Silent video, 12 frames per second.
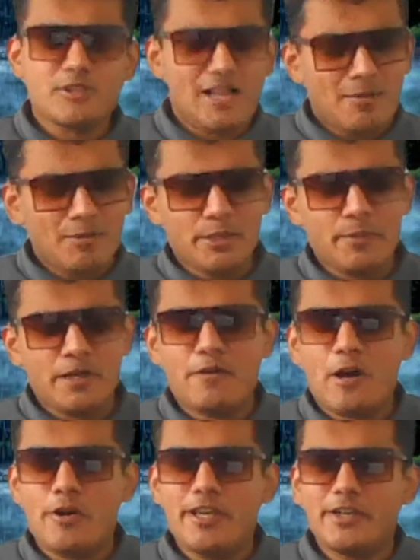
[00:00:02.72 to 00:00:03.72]
Well, it's been a
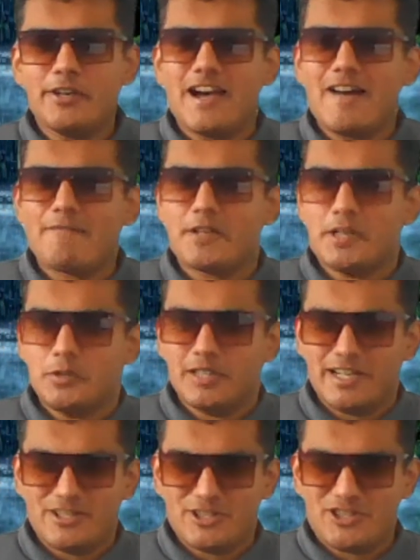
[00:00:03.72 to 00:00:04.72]
very good afternoon,
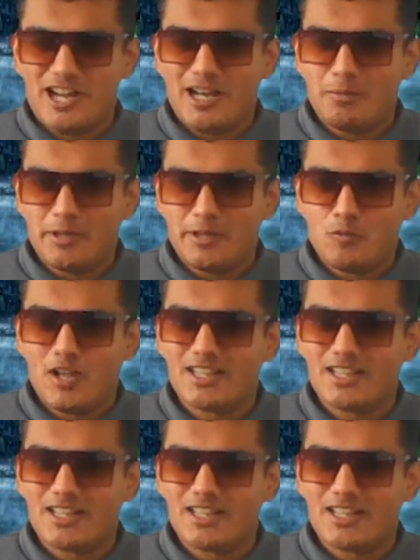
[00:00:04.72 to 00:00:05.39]
ladies and gentlemen.